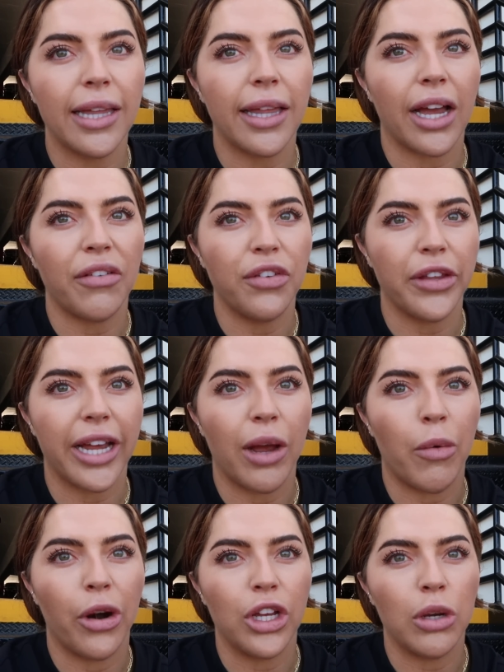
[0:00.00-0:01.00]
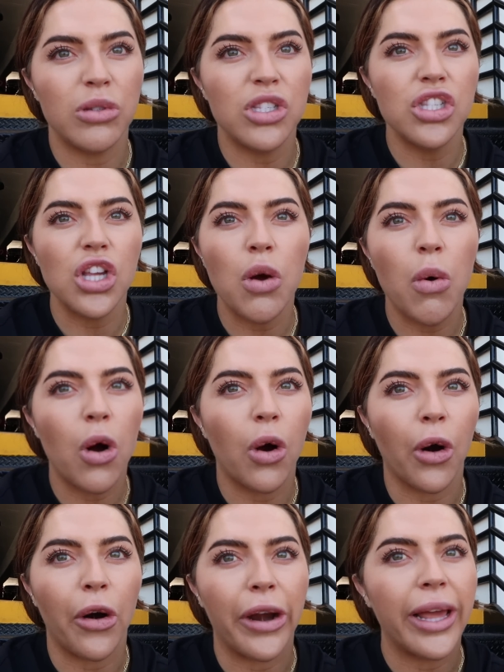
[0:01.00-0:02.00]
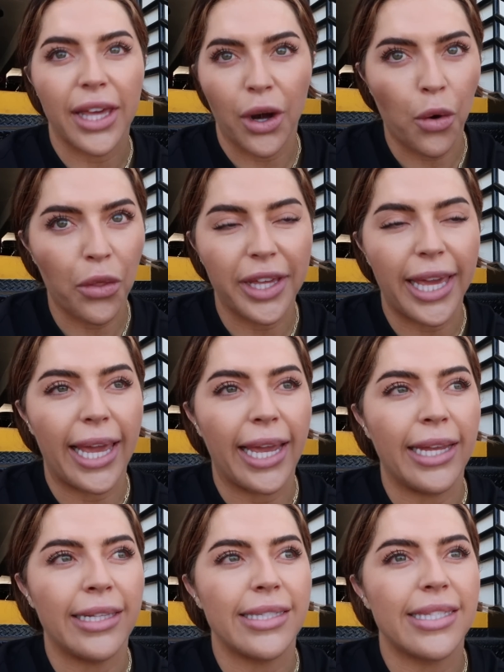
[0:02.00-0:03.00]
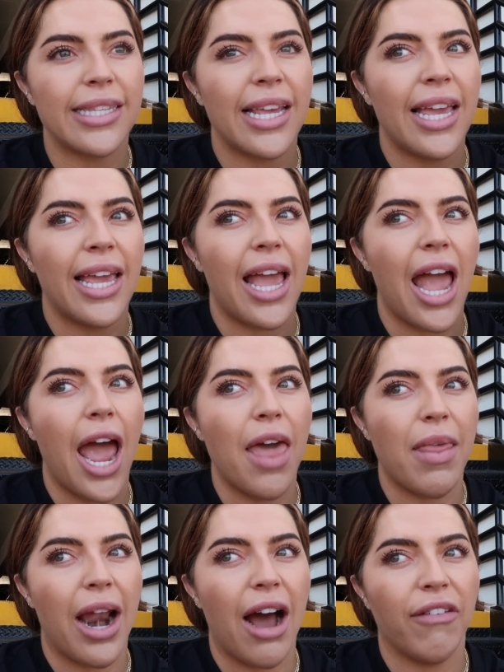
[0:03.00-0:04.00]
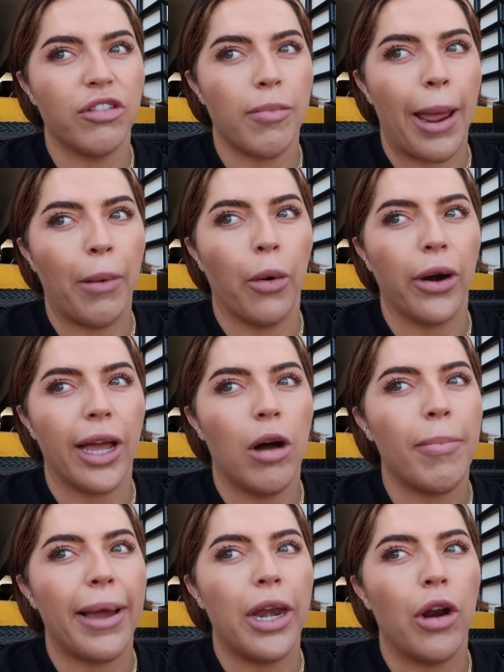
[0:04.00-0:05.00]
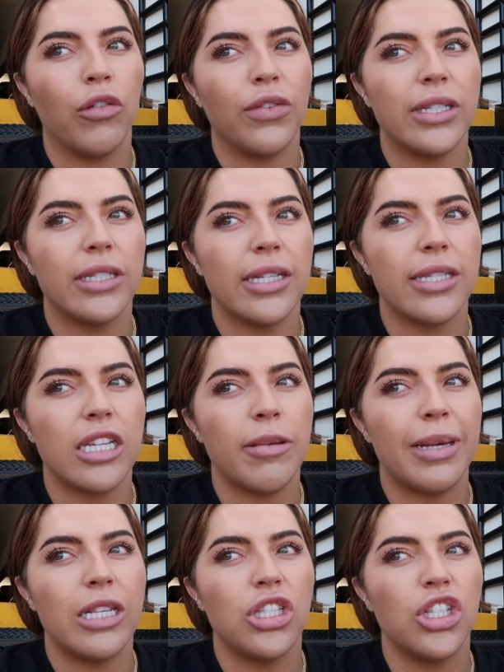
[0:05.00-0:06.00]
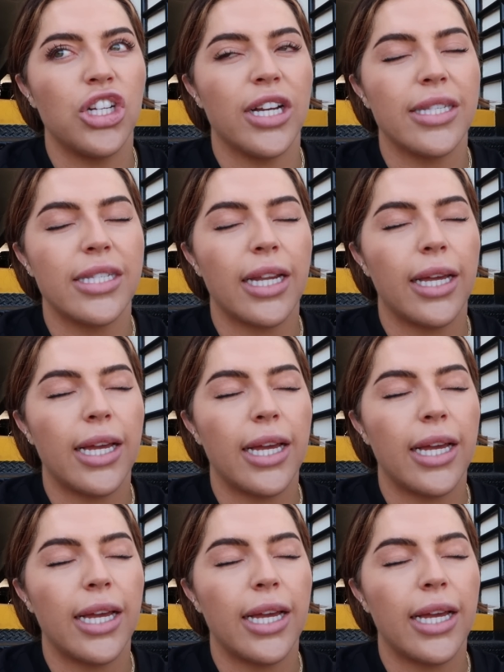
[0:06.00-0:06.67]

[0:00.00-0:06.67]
Like I feel like I want to go so hard, get all the gains, and then after my workout, my nervous system is just